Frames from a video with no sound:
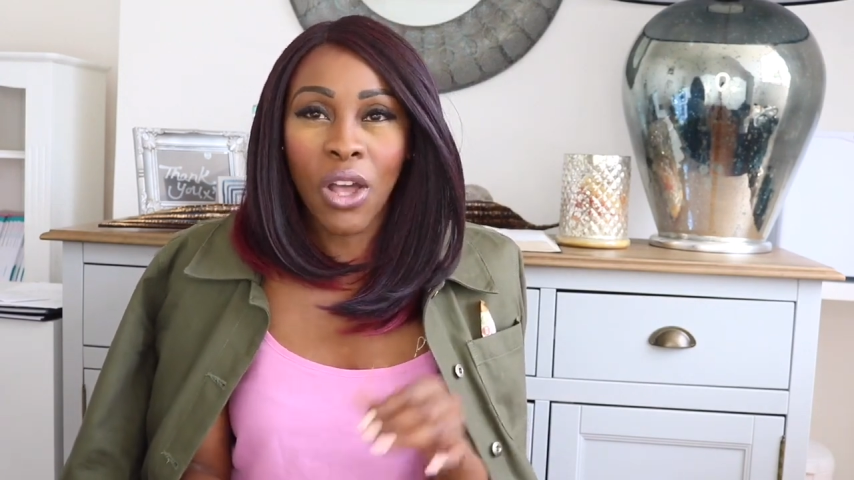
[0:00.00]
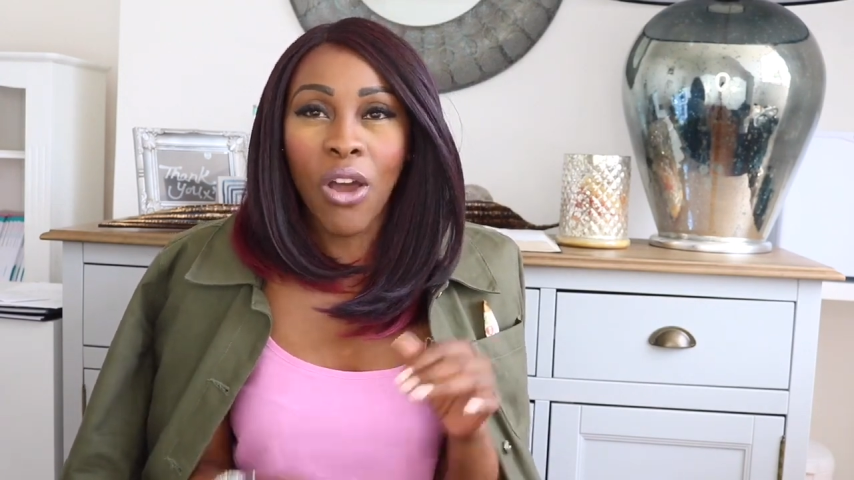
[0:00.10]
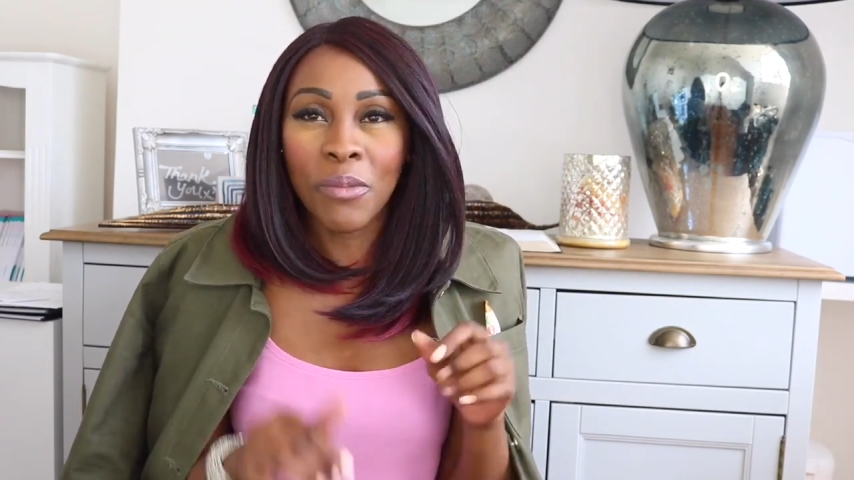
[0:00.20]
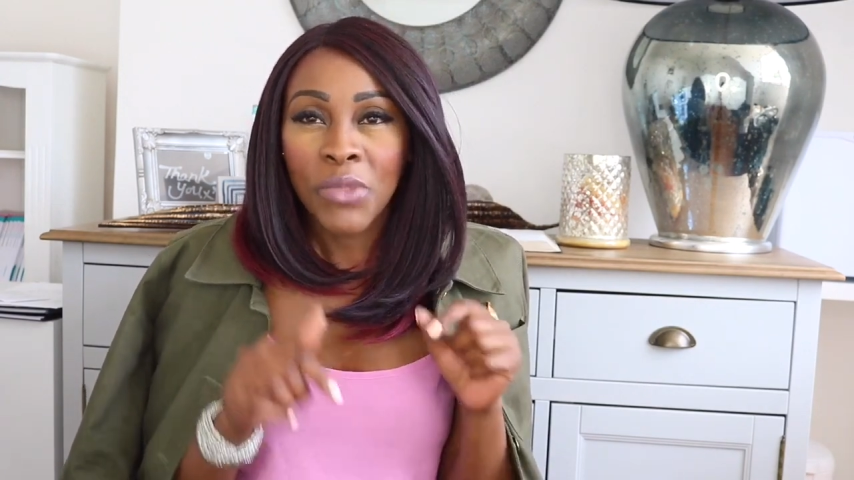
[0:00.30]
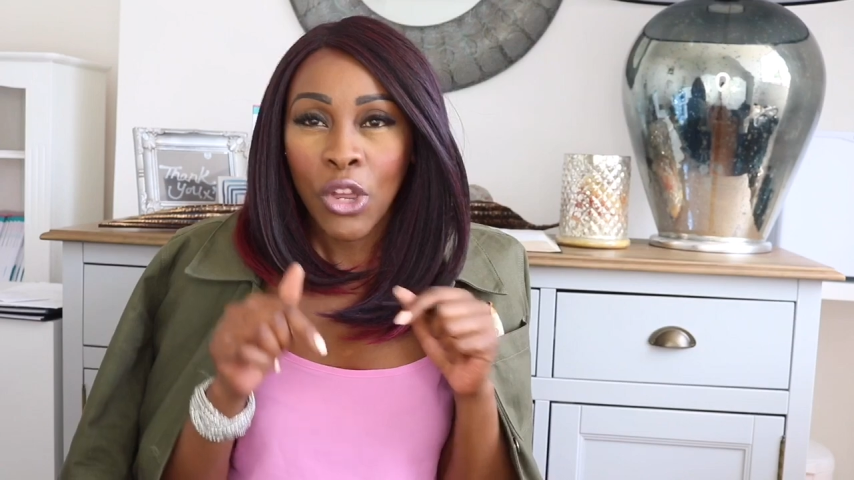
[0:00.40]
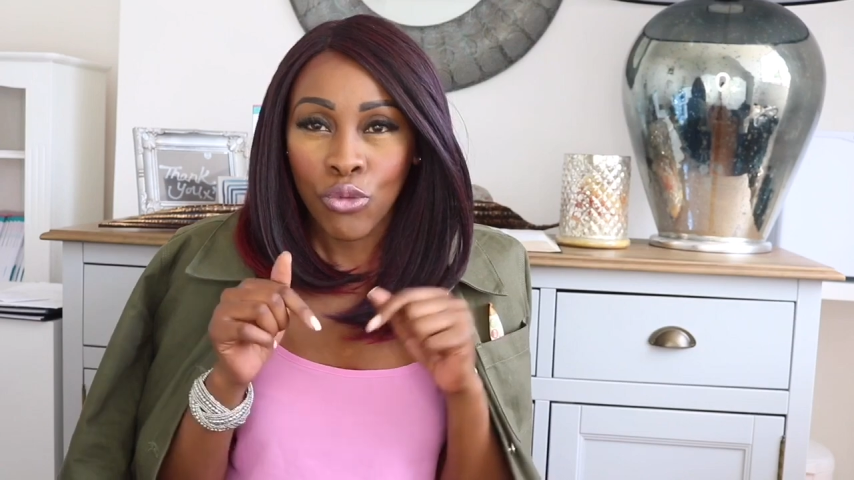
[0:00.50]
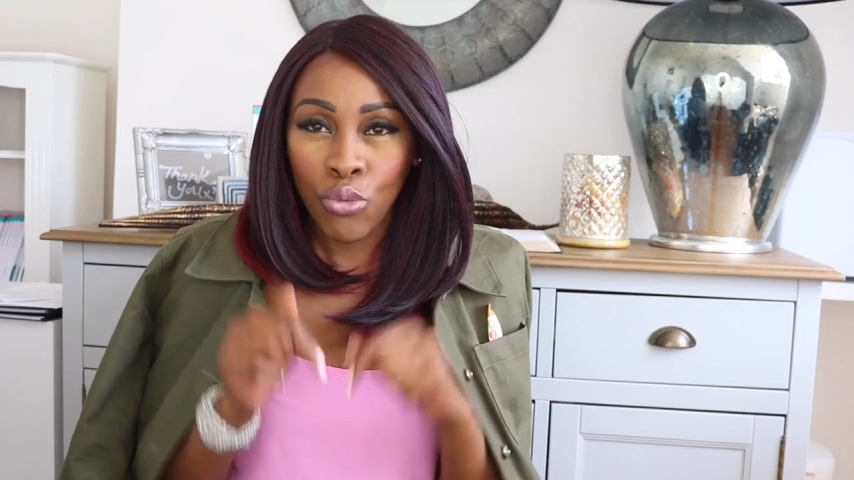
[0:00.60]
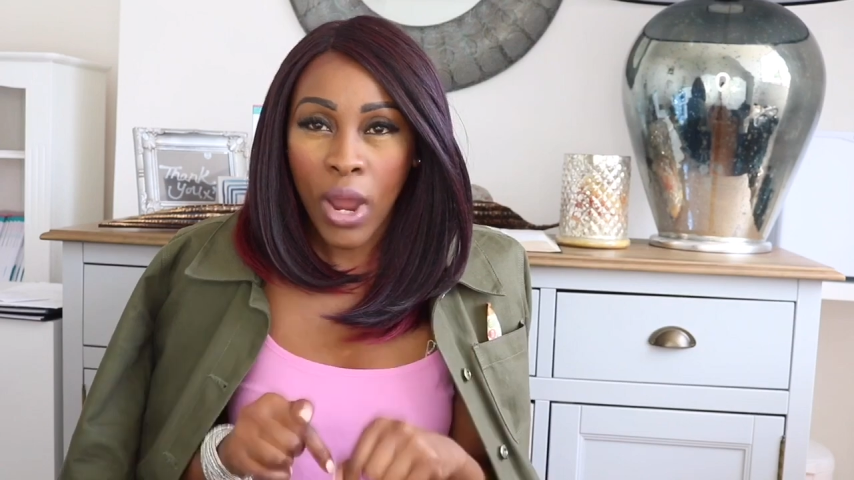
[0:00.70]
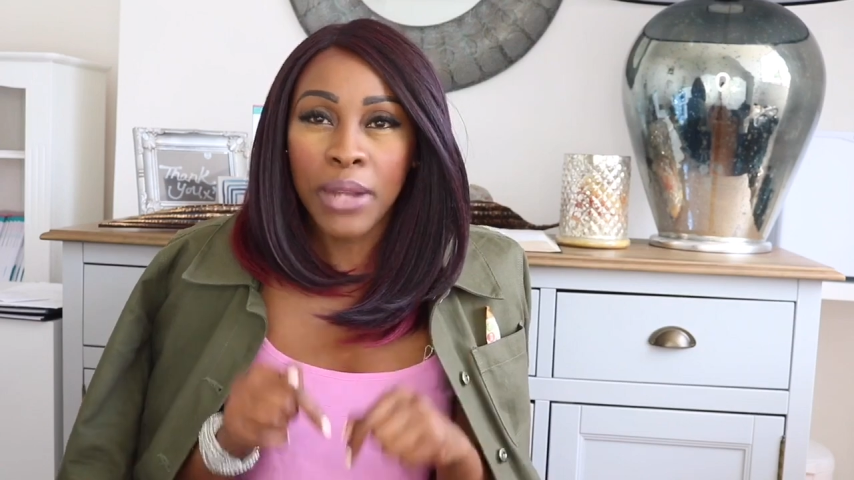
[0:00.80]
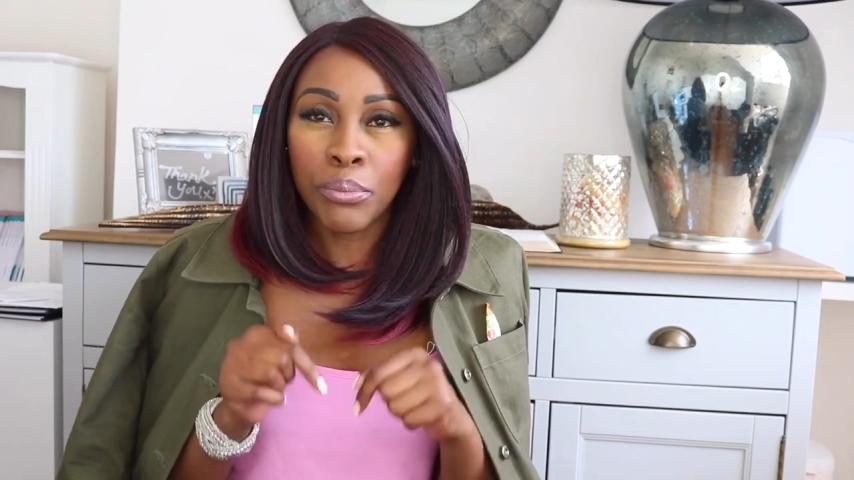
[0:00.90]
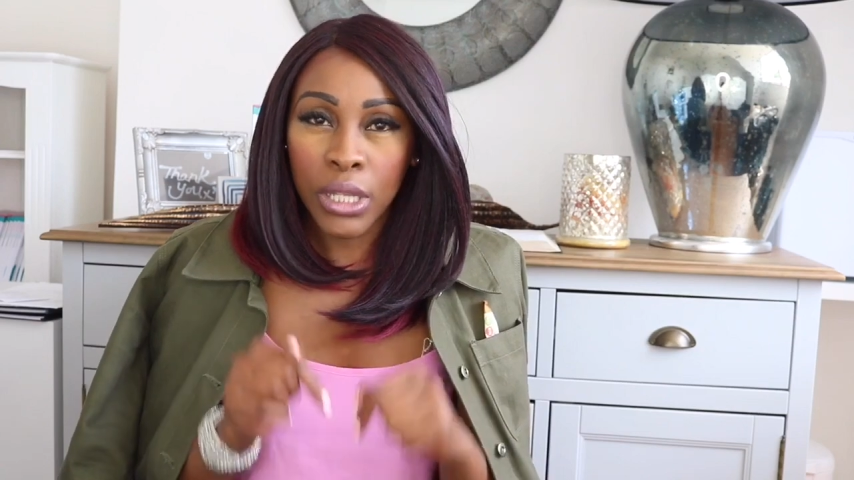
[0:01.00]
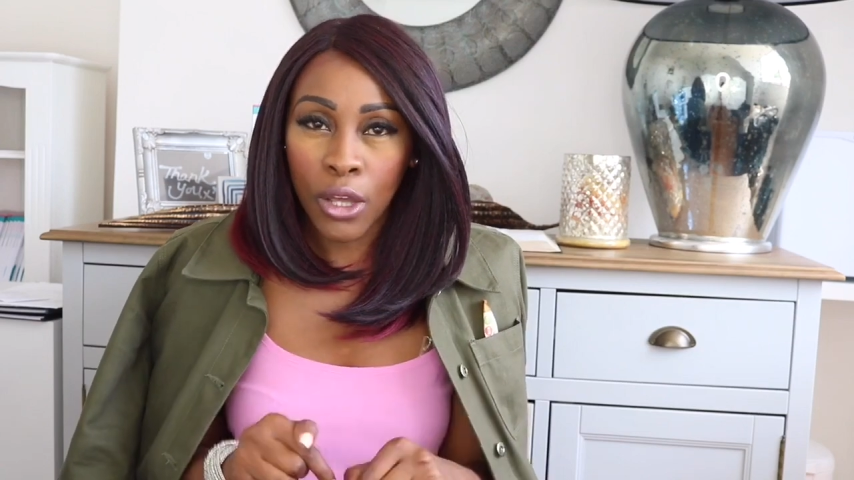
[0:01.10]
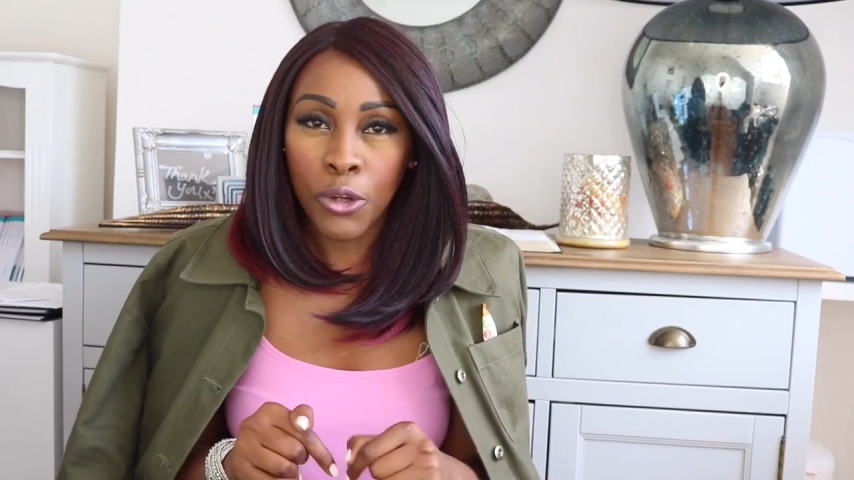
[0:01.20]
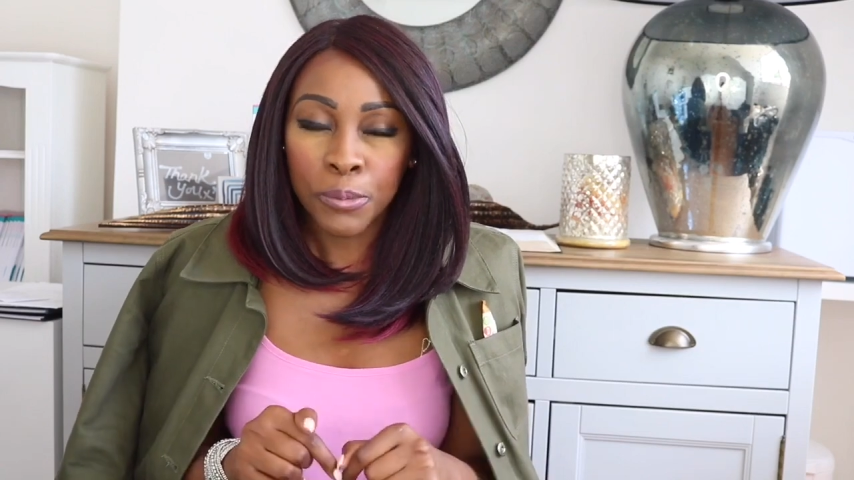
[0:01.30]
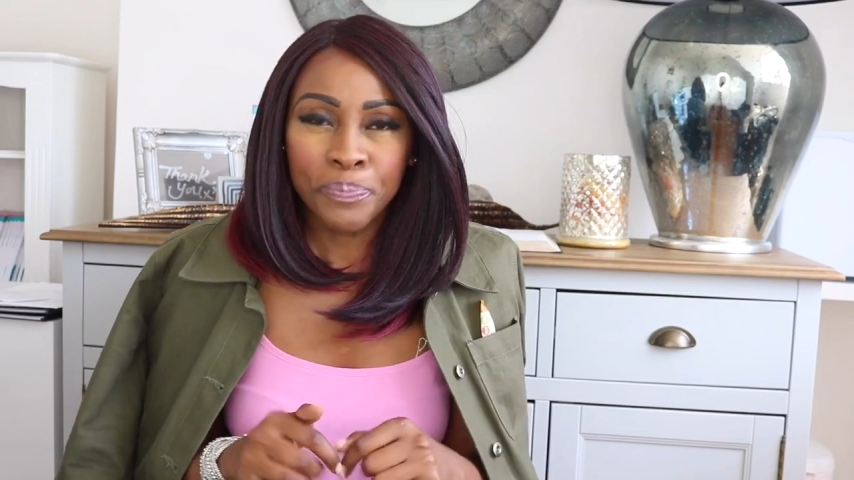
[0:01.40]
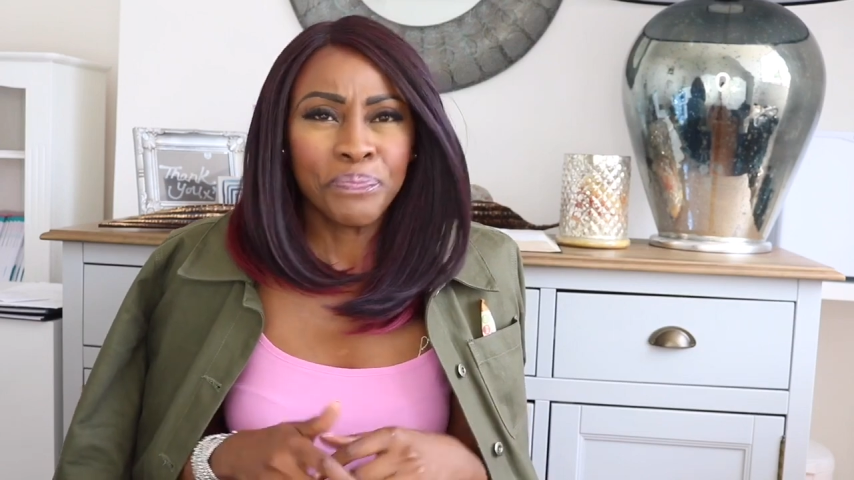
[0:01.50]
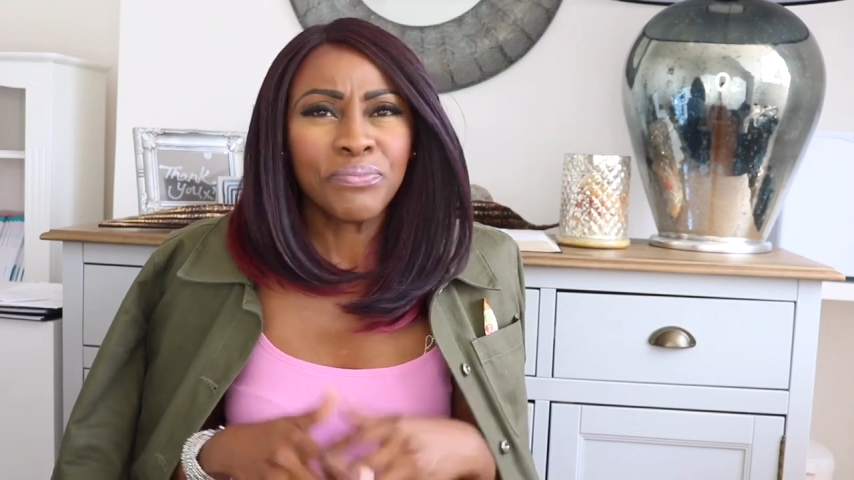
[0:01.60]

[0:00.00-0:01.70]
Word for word: are right below.